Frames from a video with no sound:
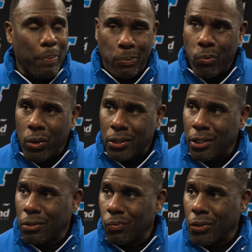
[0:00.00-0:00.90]
People want to
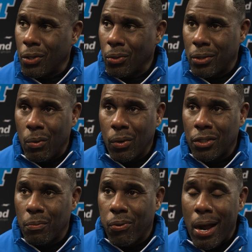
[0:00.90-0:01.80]
see some results and they want
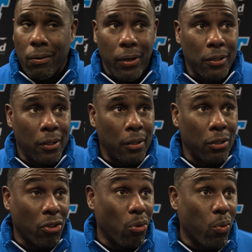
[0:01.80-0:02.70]
to see progress.
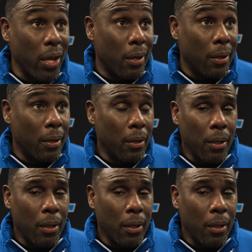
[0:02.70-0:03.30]
And so do we.